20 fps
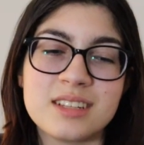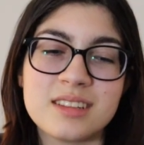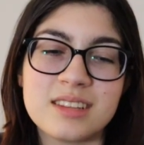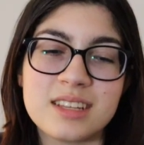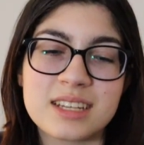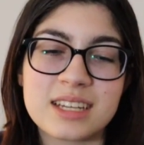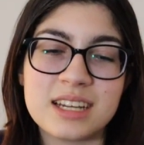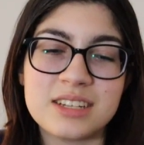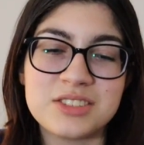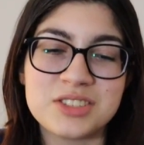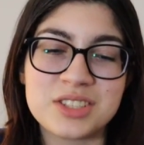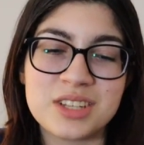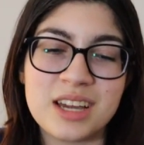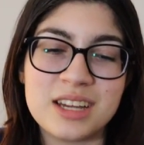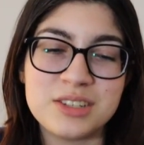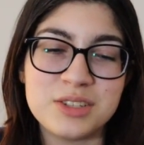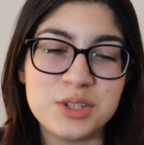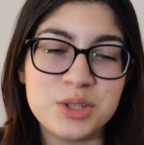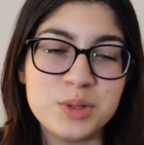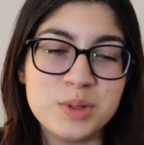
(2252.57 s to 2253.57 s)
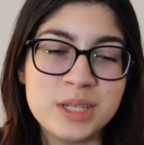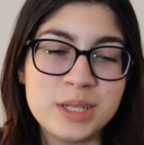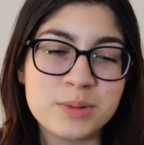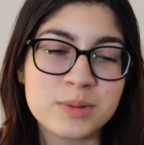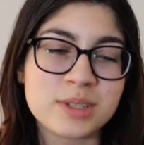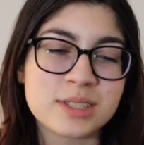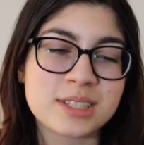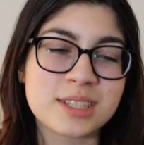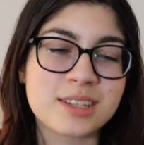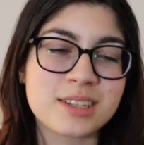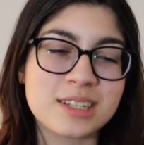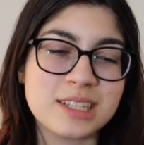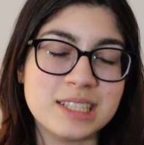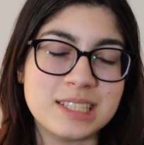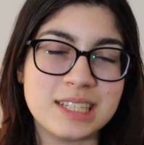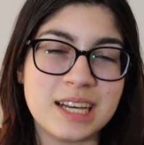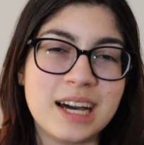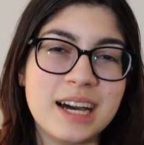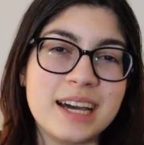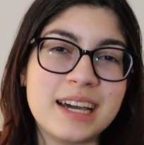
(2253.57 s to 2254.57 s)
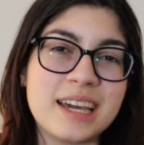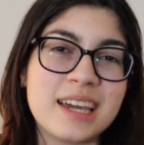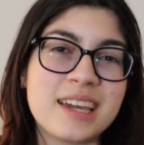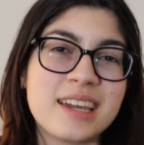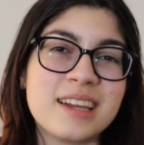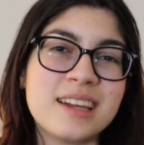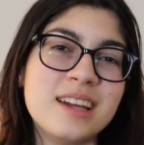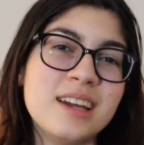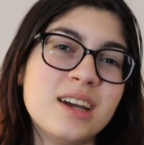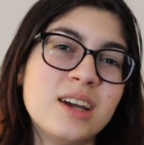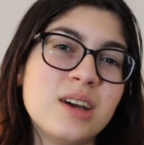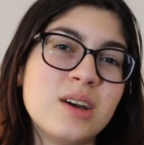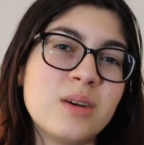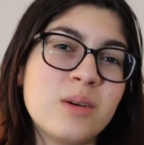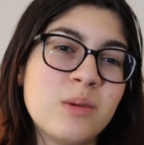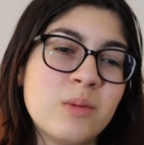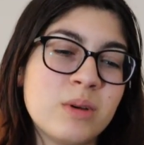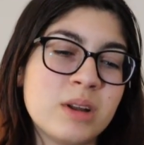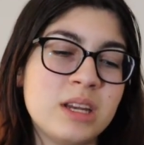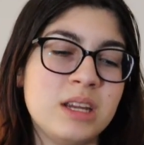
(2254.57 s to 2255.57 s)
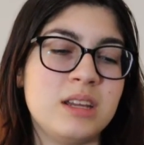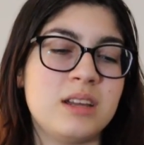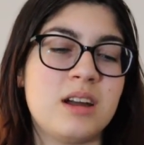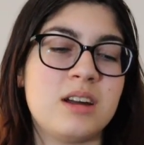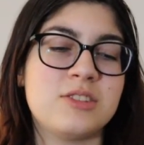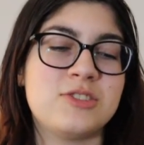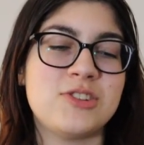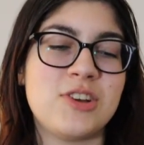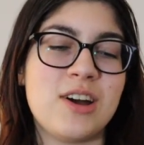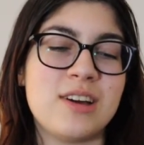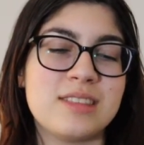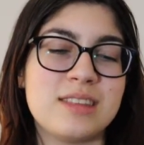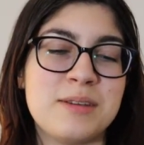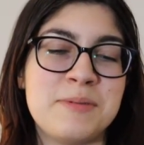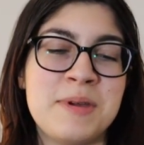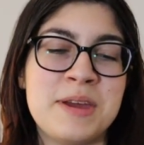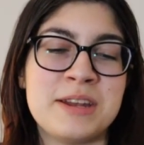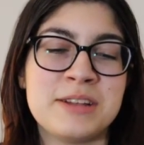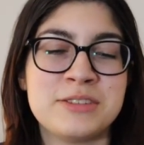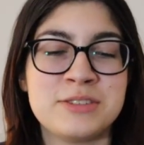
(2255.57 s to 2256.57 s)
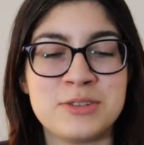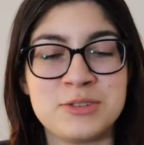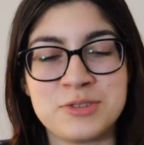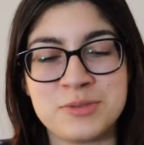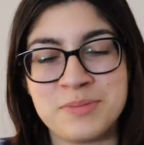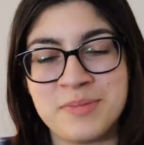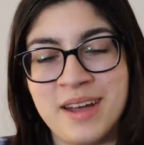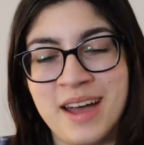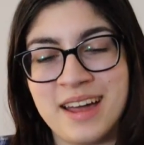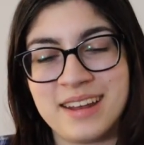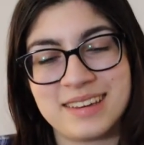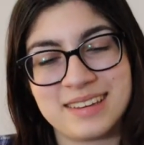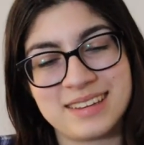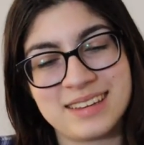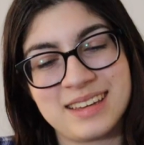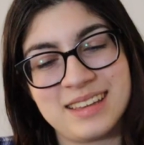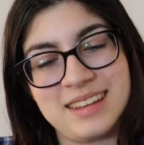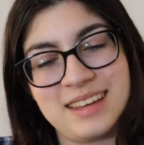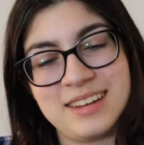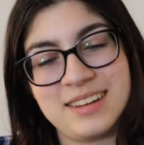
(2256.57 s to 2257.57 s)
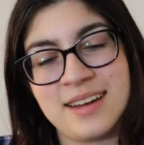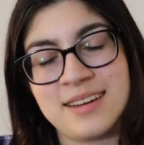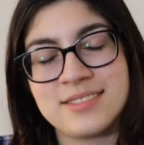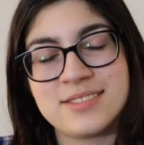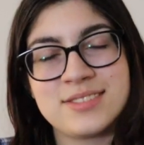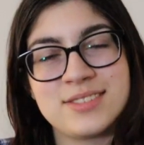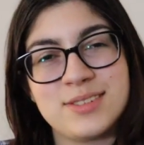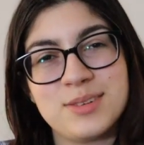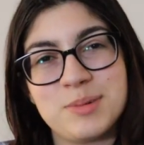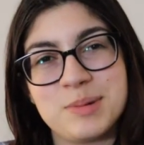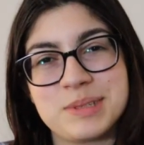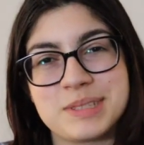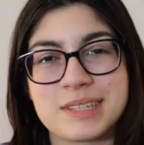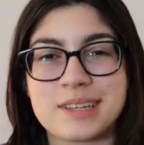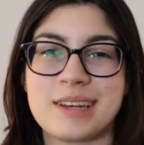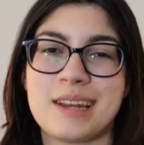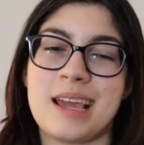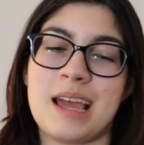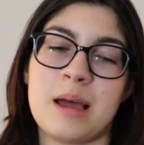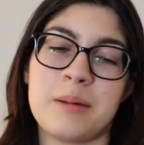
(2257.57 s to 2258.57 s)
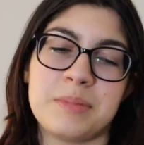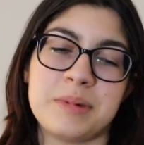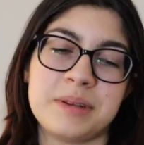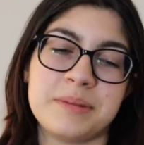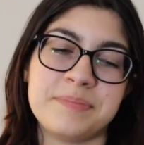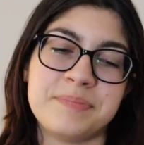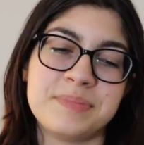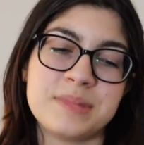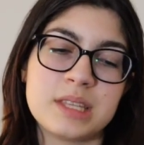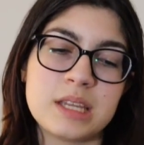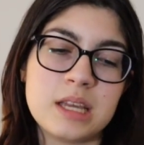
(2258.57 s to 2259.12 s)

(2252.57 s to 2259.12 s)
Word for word: Like I just, I knew he wasn't gonna die when he got shot. They made it so dramatic and I, I just knew it wasn't gonna happen.